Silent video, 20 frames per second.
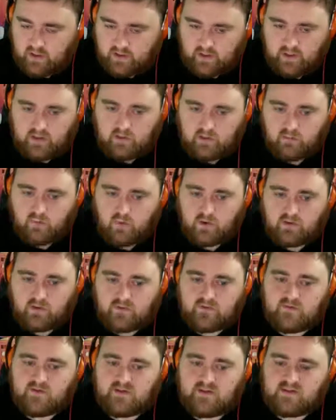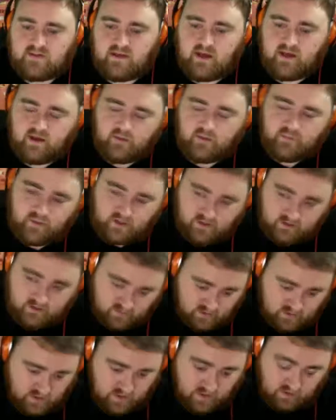he could work through this lineup and
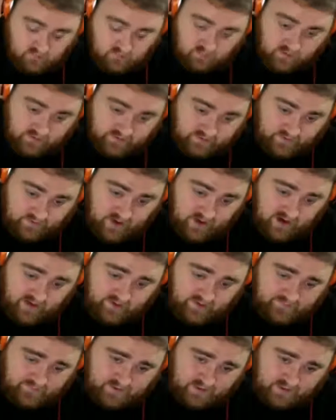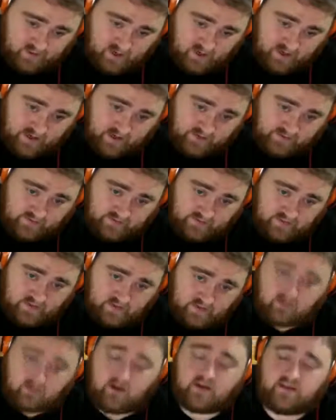really rack up the strikeouts on an
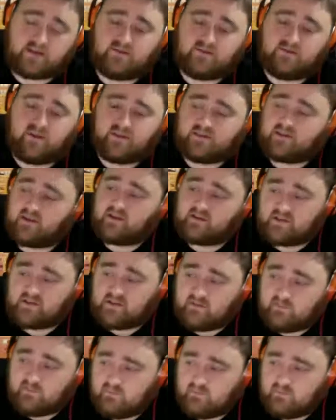aggressive Red Sox team.